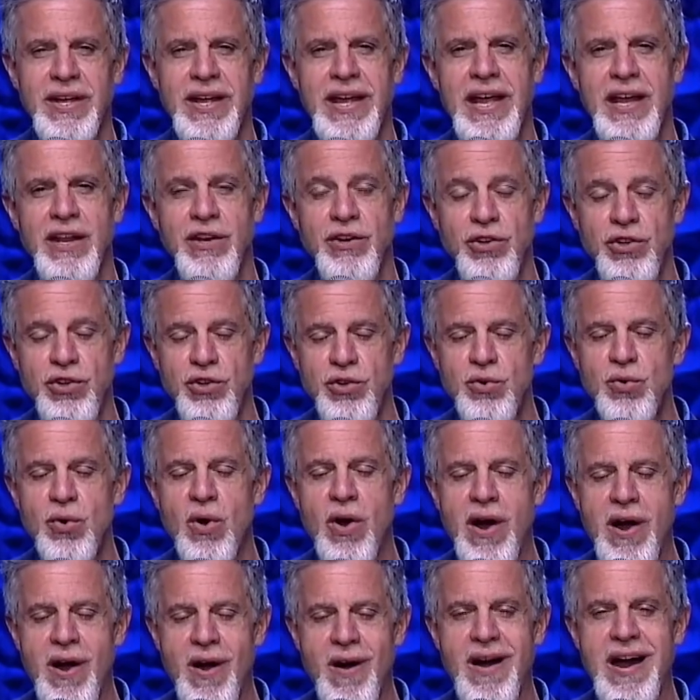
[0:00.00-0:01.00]
and you
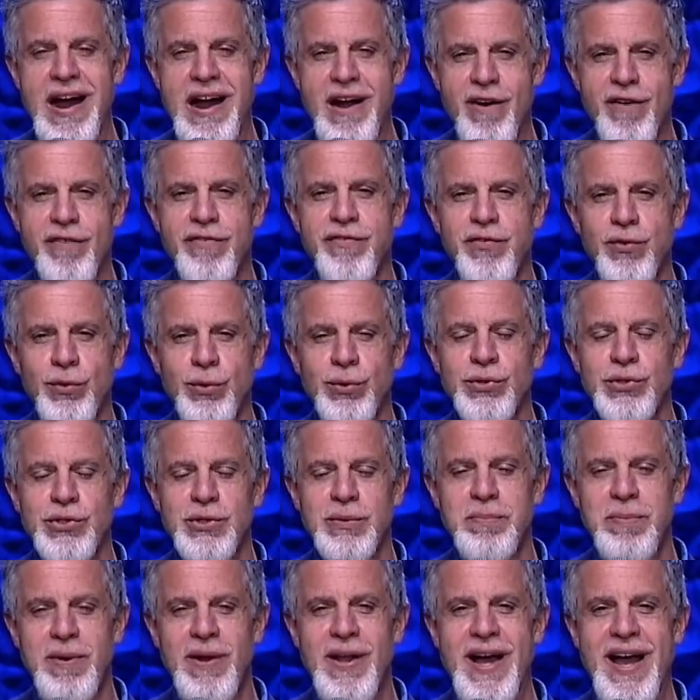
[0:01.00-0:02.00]
are our full
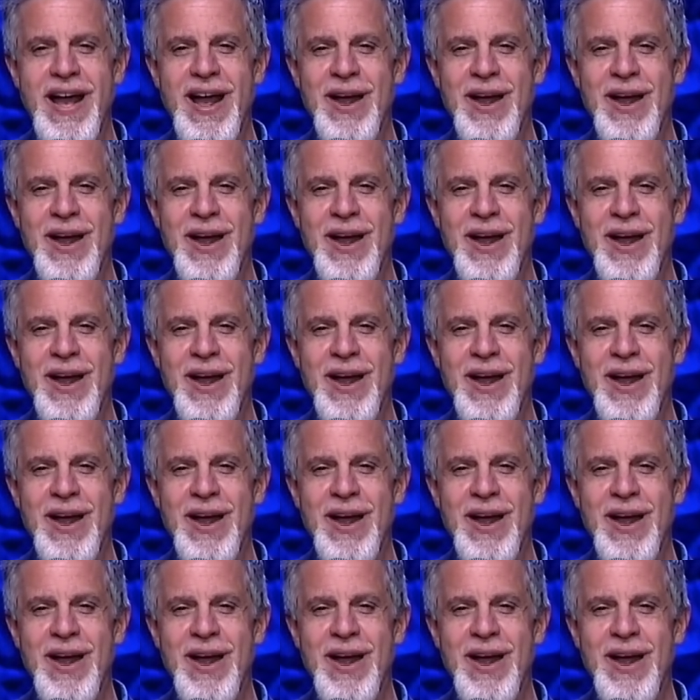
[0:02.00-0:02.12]
supply.